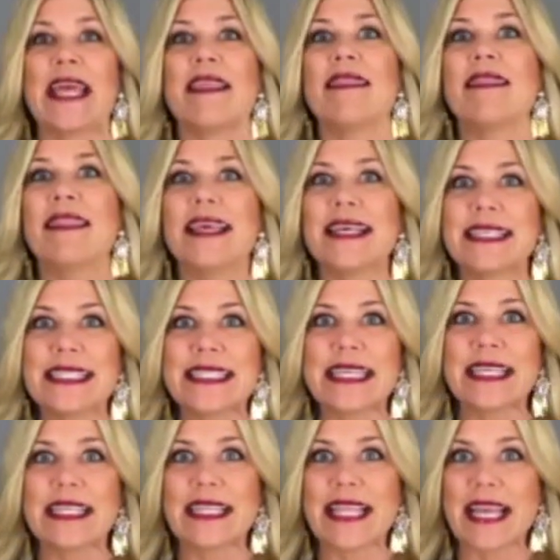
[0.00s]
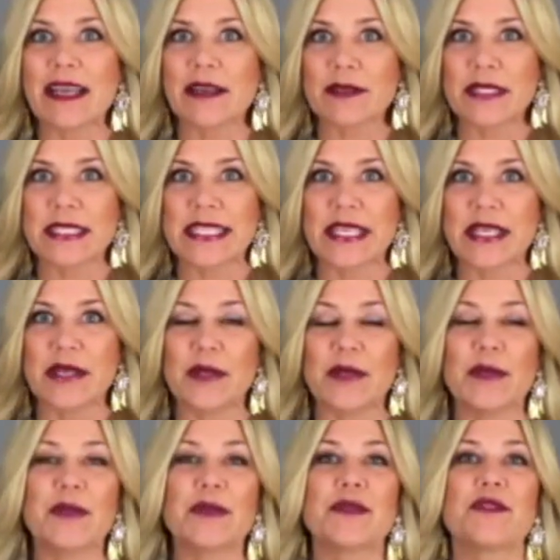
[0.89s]
This allows
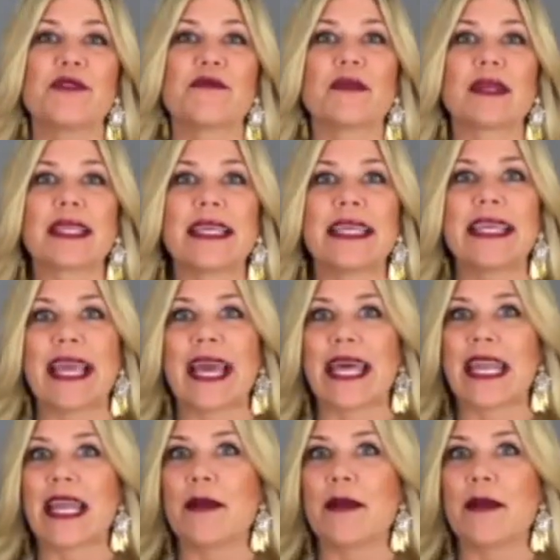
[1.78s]
you to really get